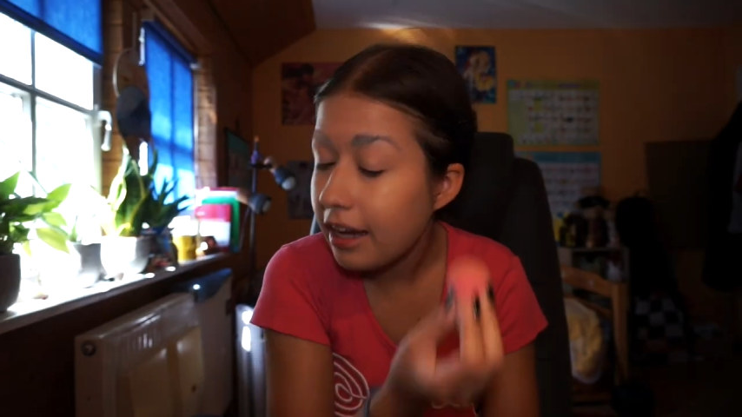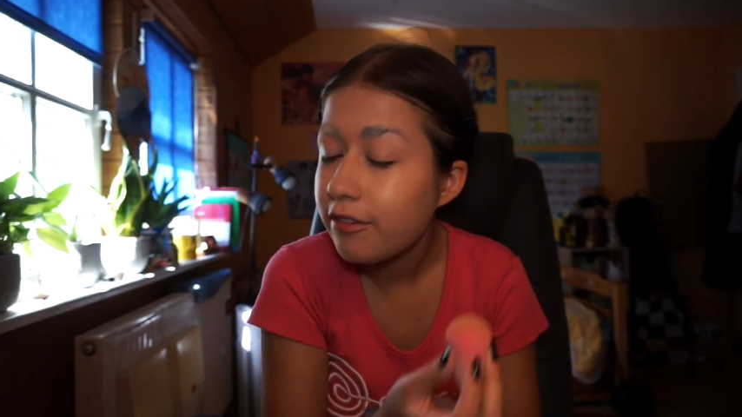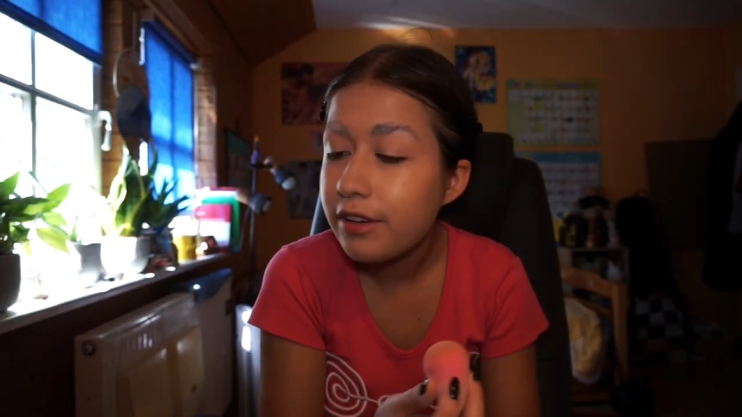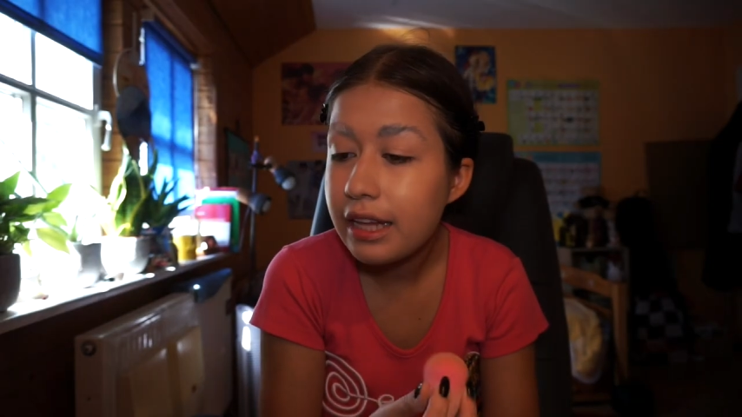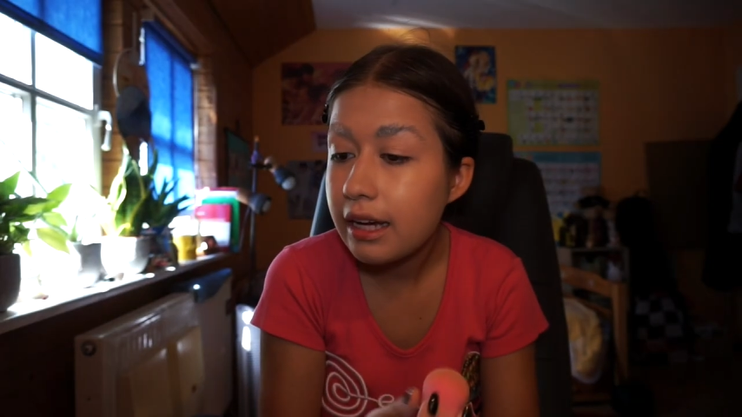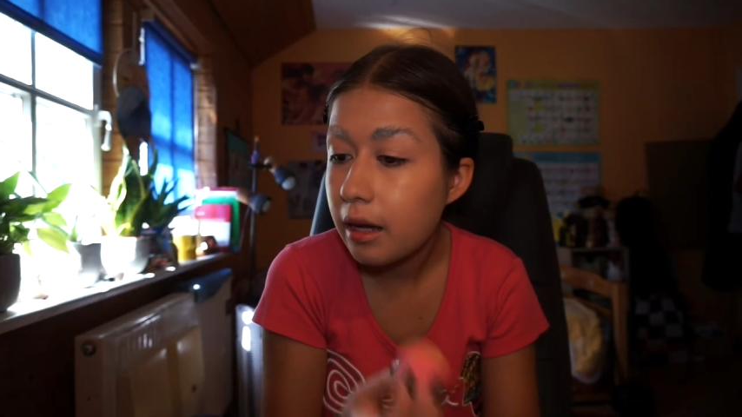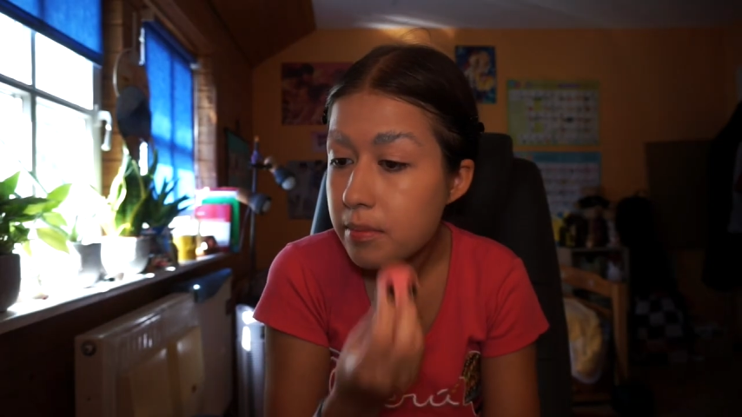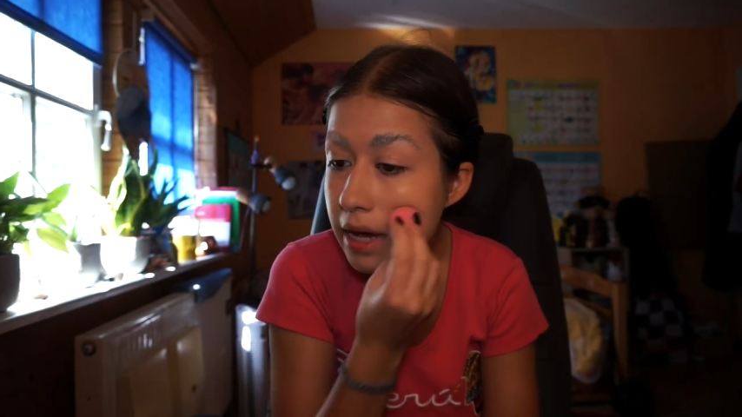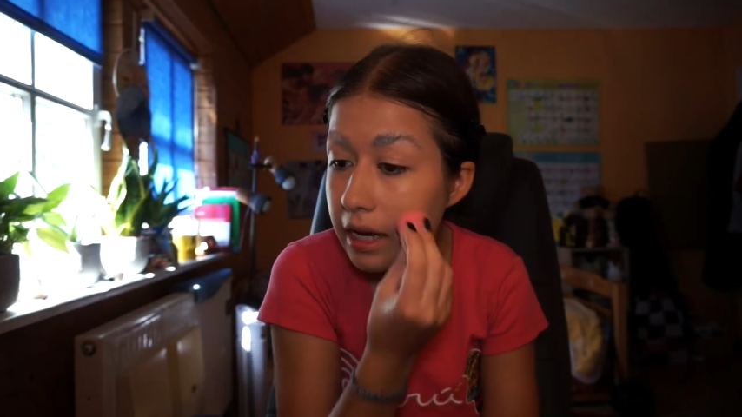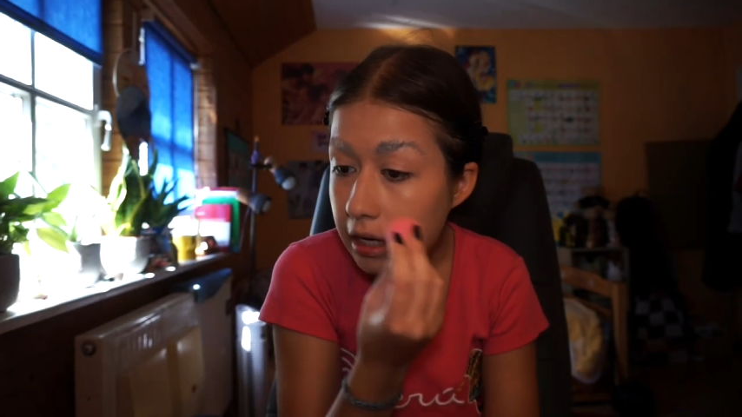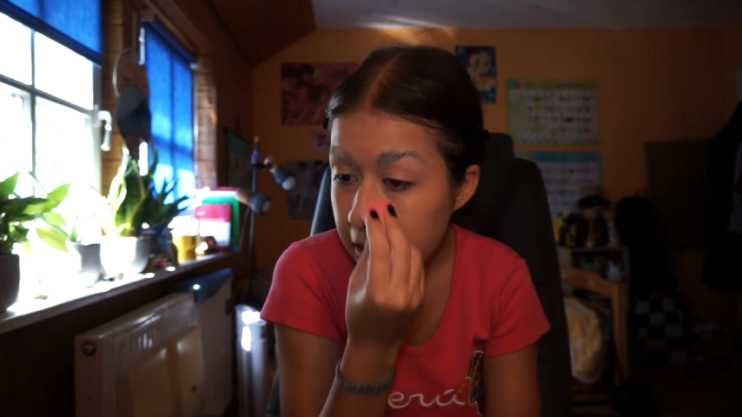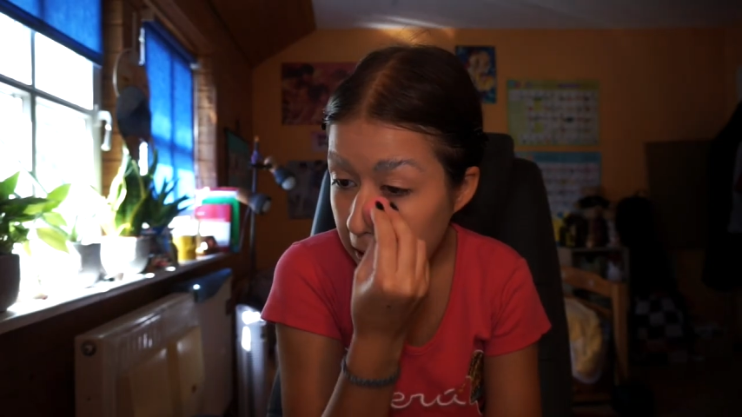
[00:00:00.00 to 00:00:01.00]
I feel like I'm
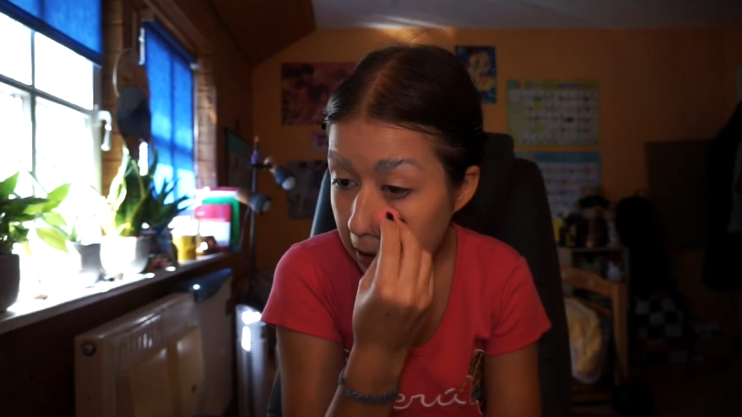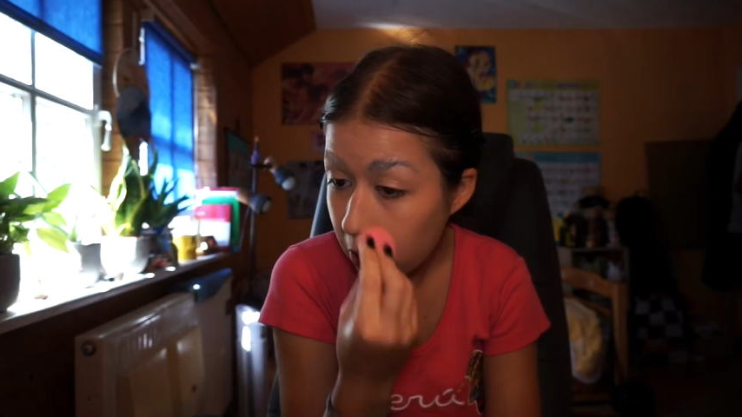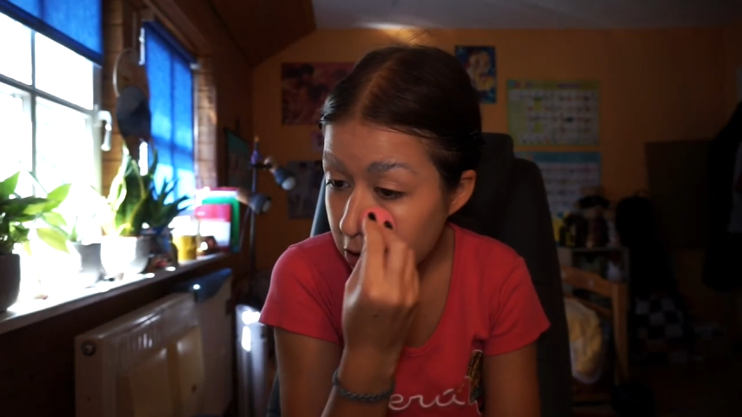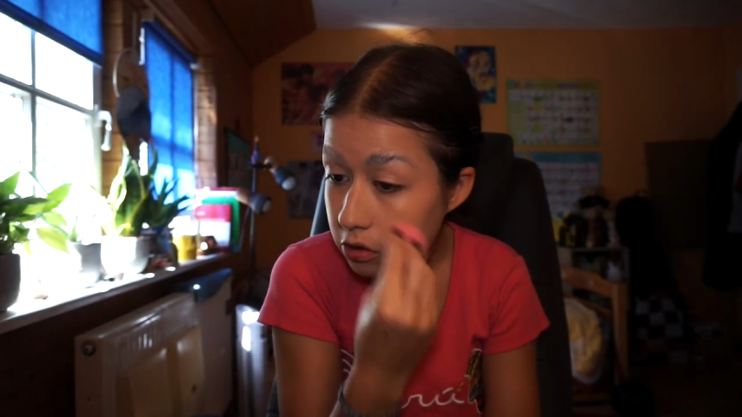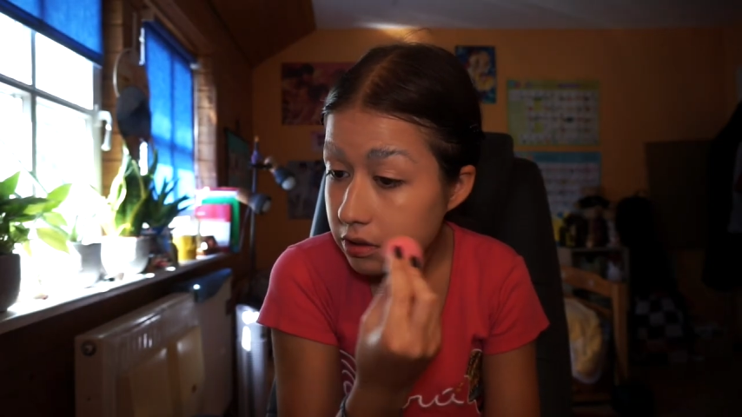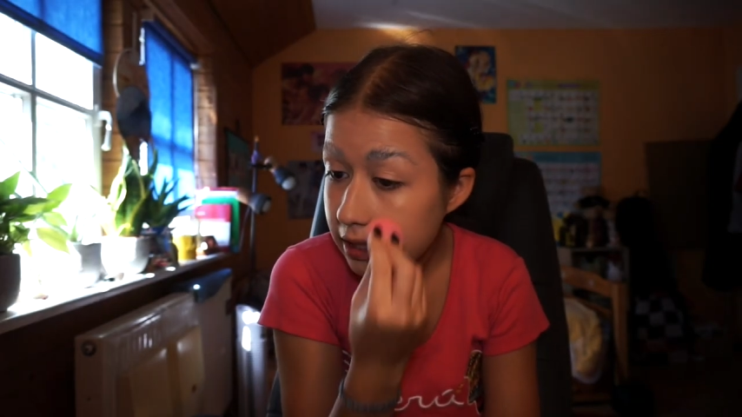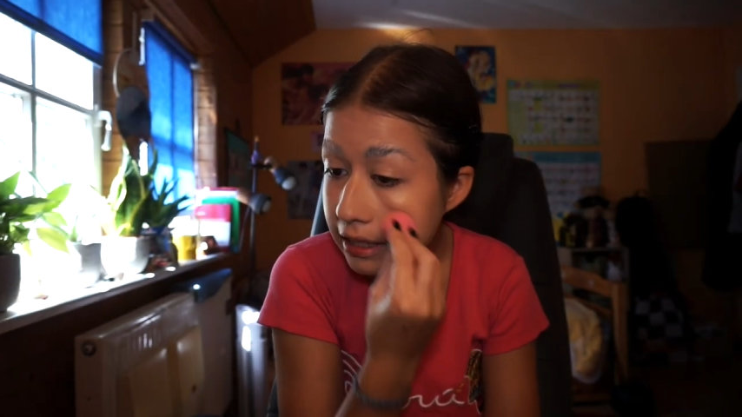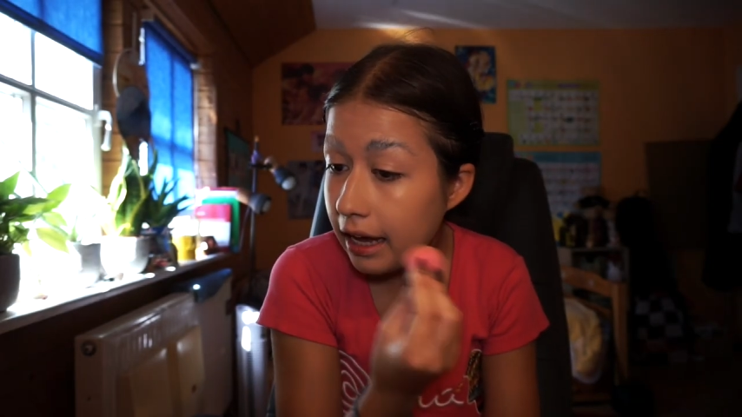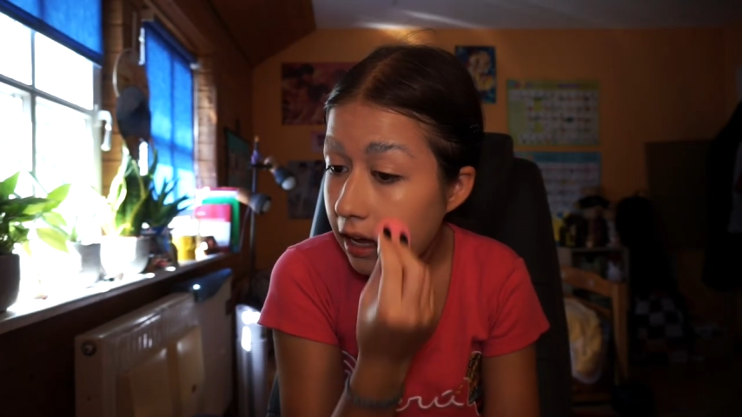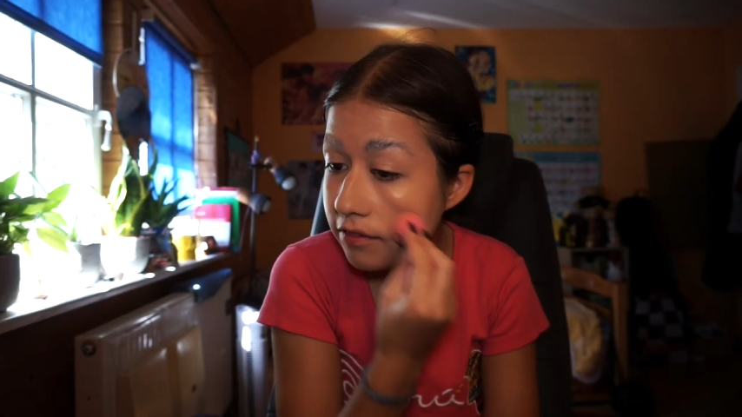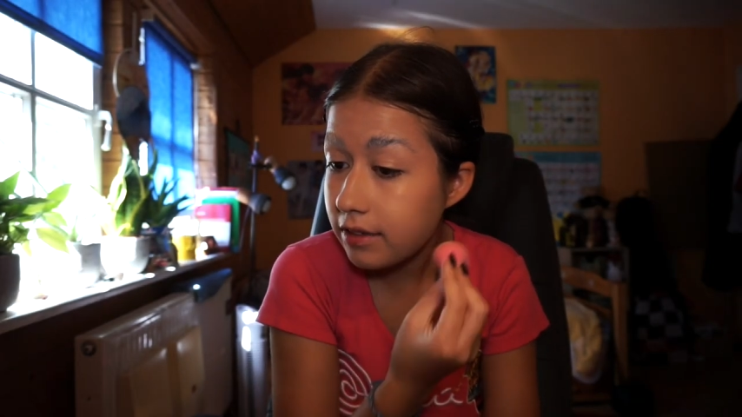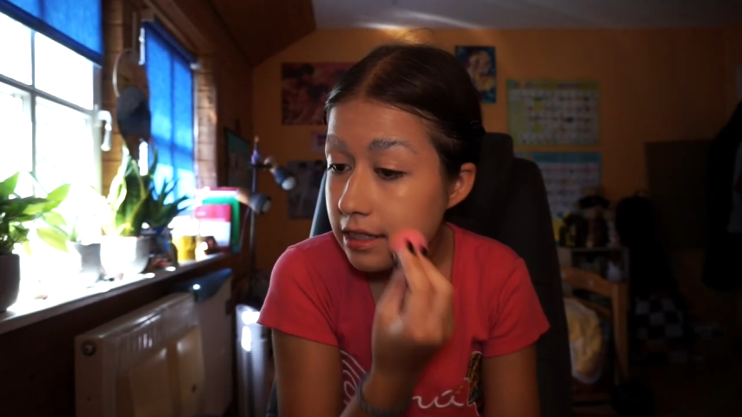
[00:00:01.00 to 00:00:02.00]
painting like onto a
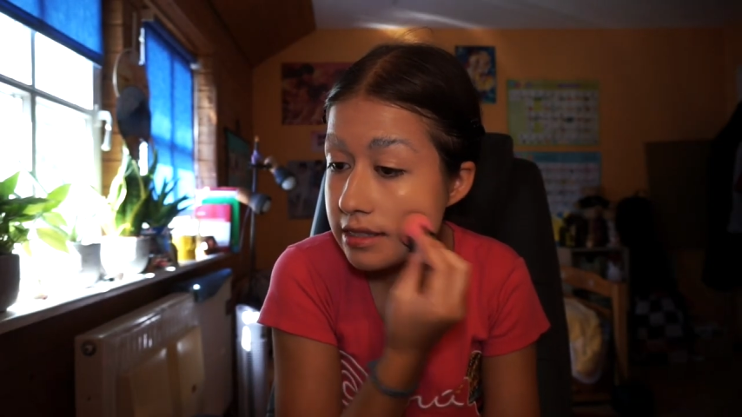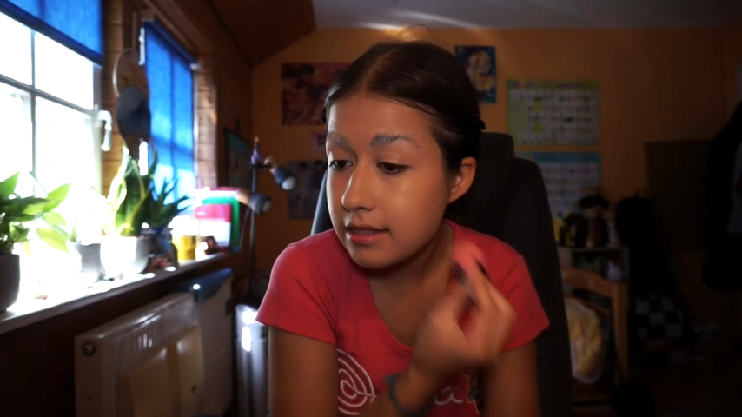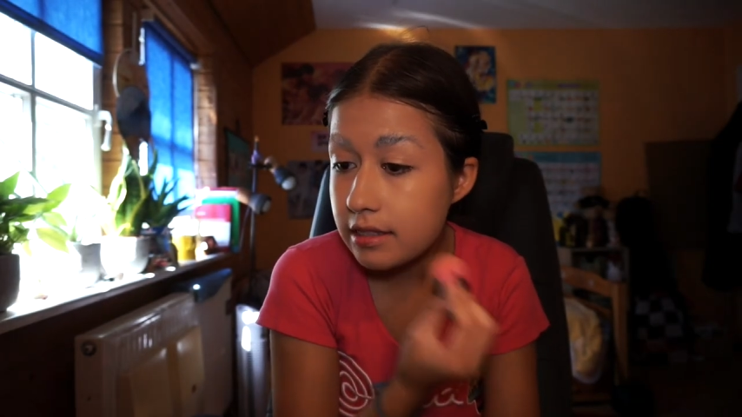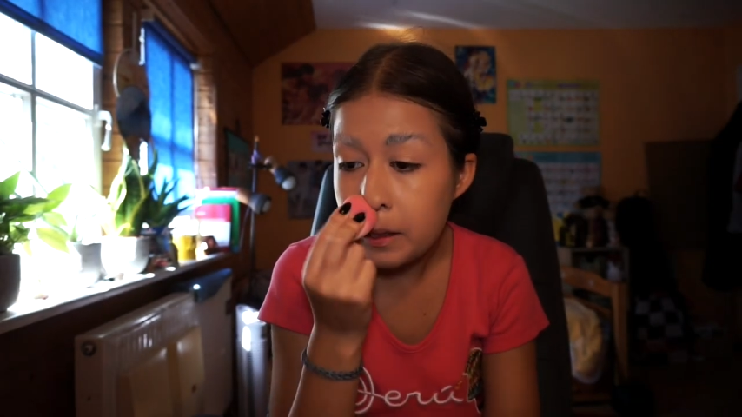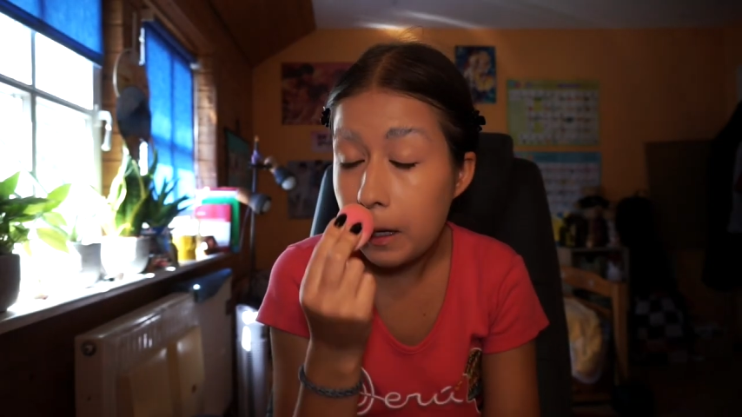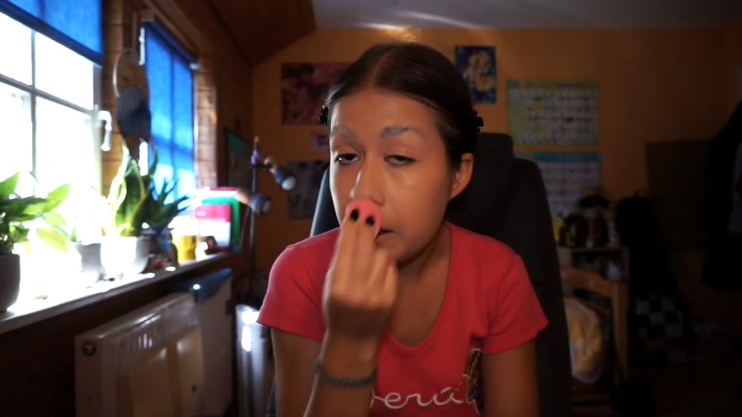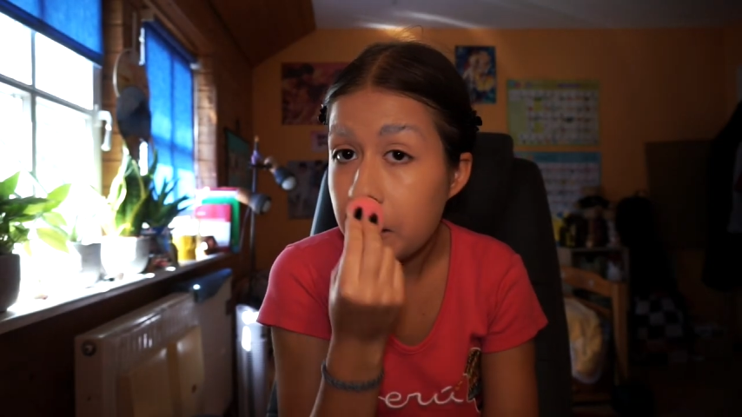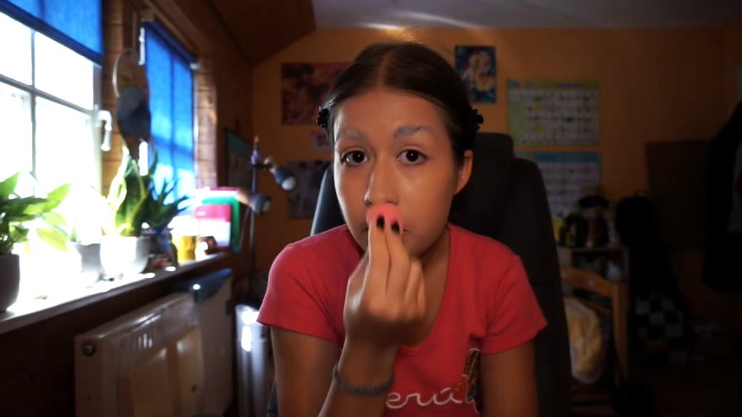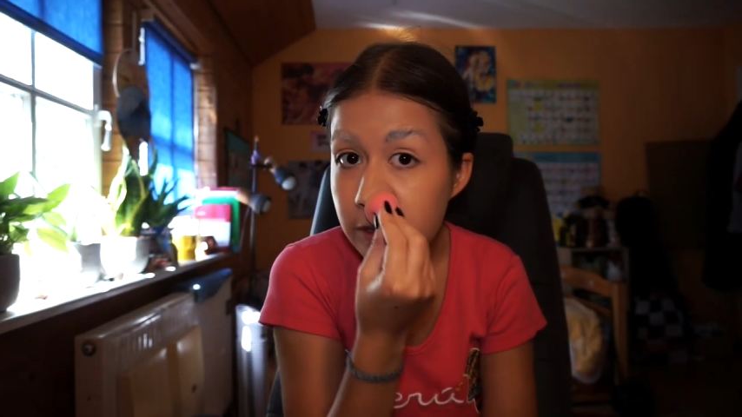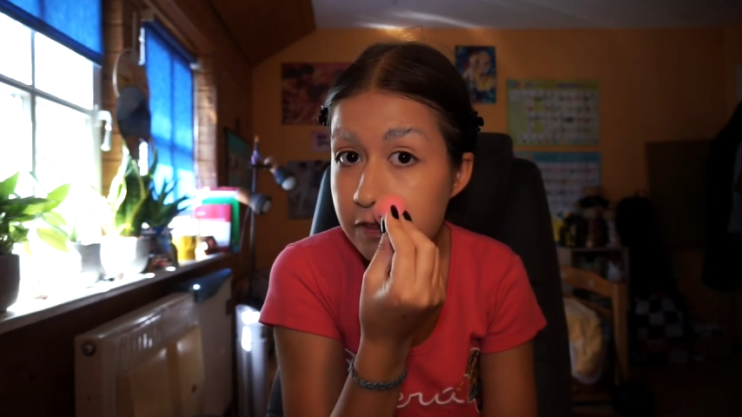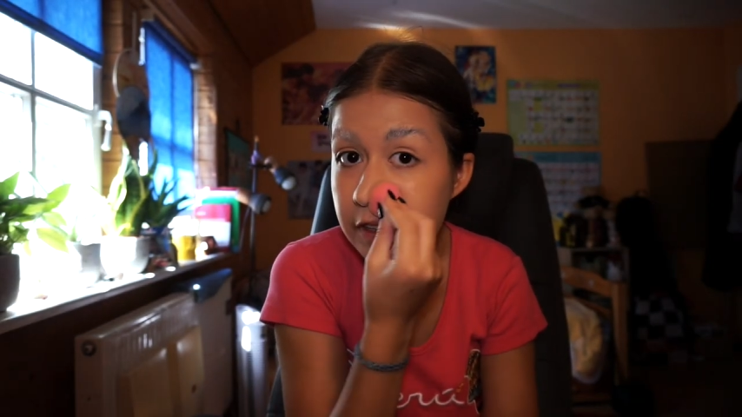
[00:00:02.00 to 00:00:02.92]
canvas, not a human